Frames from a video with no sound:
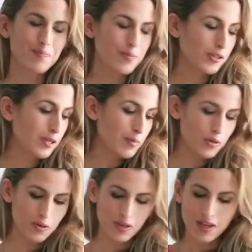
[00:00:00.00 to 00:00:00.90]
a little
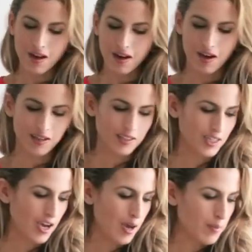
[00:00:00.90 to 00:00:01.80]
bowl on
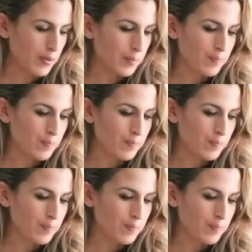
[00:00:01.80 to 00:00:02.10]
top.